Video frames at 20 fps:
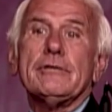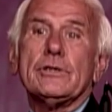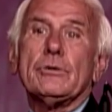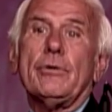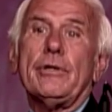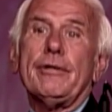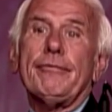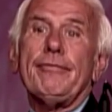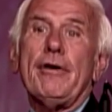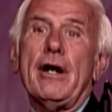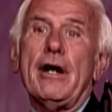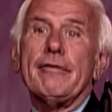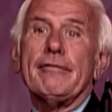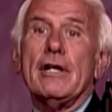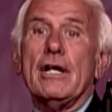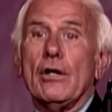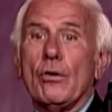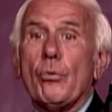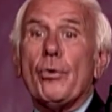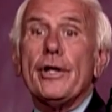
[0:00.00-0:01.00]
25.
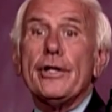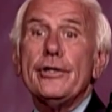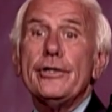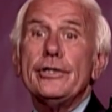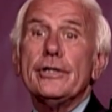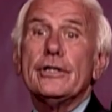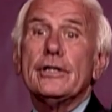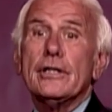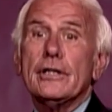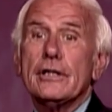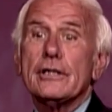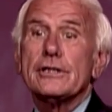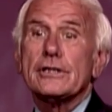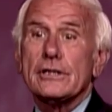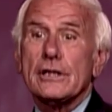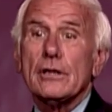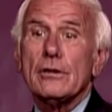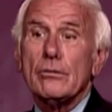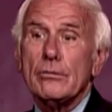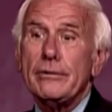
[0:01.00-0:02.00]
When are you going to
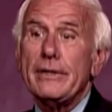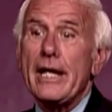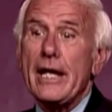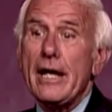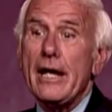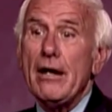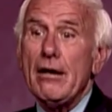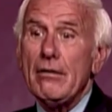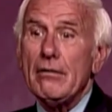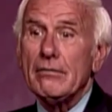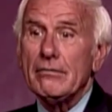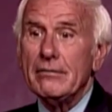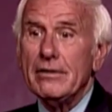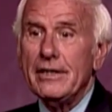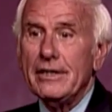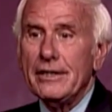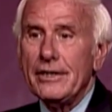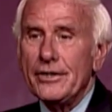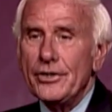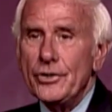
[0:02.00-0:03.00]
slow down?
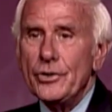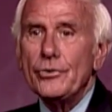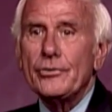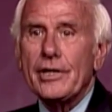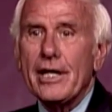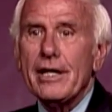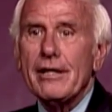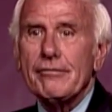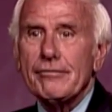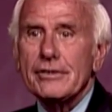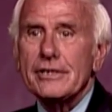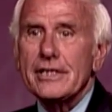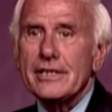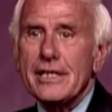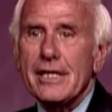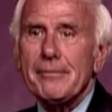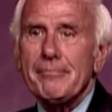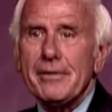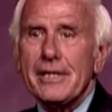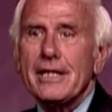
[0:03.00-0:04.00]
You can't visit
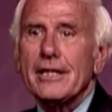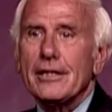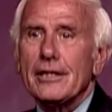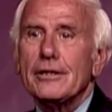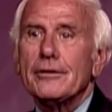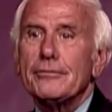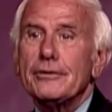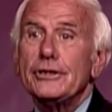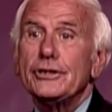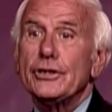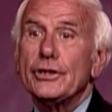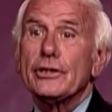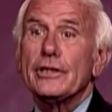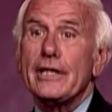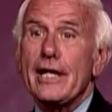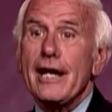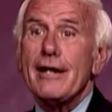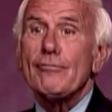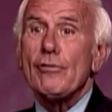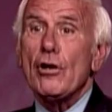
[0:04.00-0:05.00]
that many countries. You're going
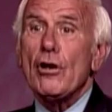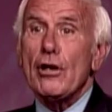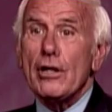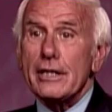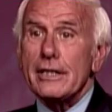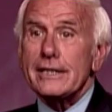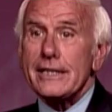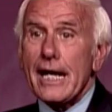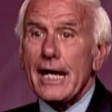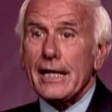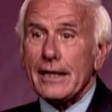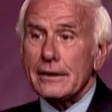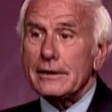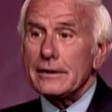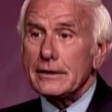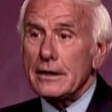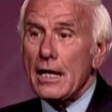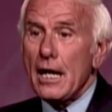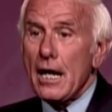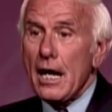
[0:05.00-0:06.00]
to have a heart attack
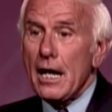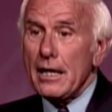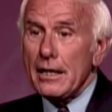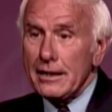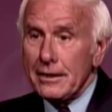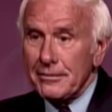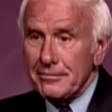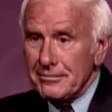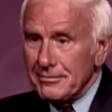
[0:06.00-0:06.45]
and die.